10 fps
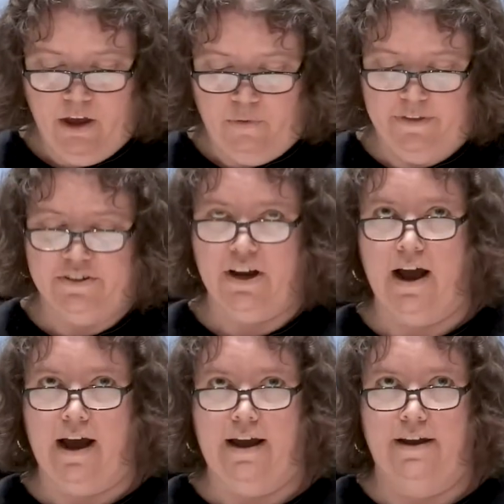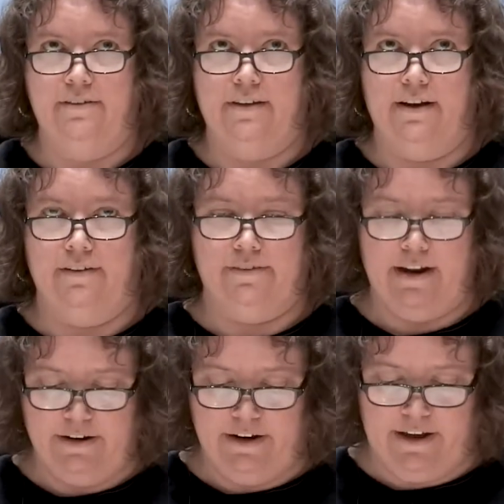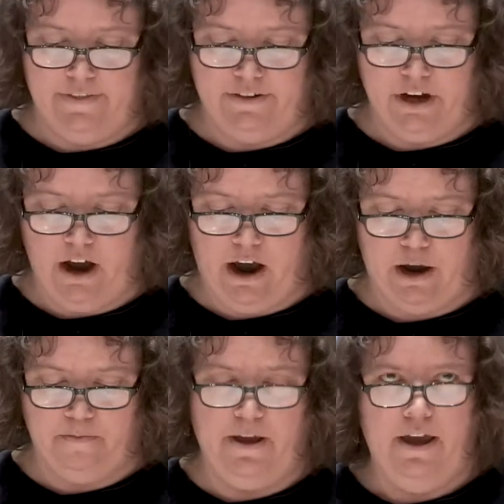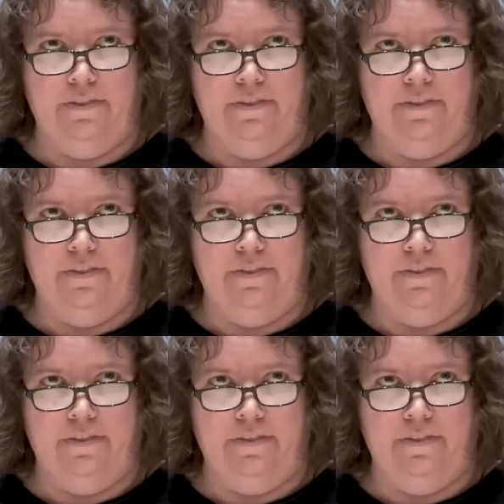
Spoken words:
with ties that extended at the top